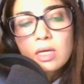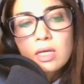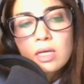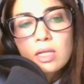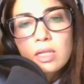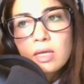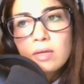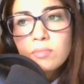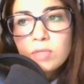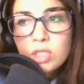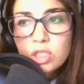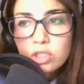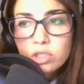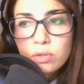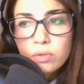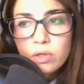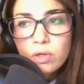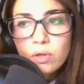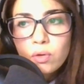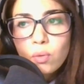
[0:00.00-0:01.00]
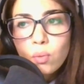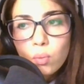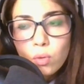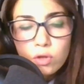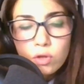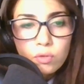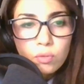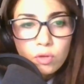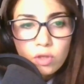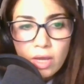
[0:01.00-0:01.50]
Let me show you
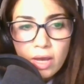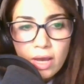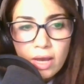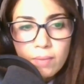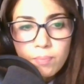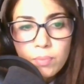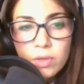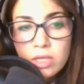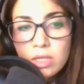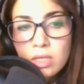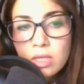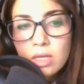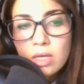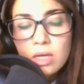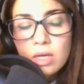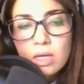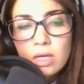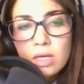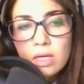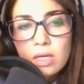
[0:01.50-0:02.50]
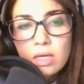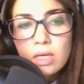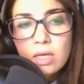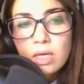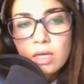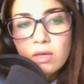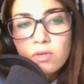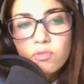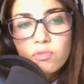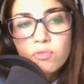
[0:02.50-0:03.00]
what would happen
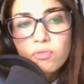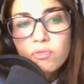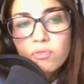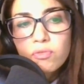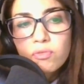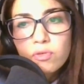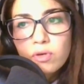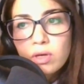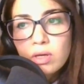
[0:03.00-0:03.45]
if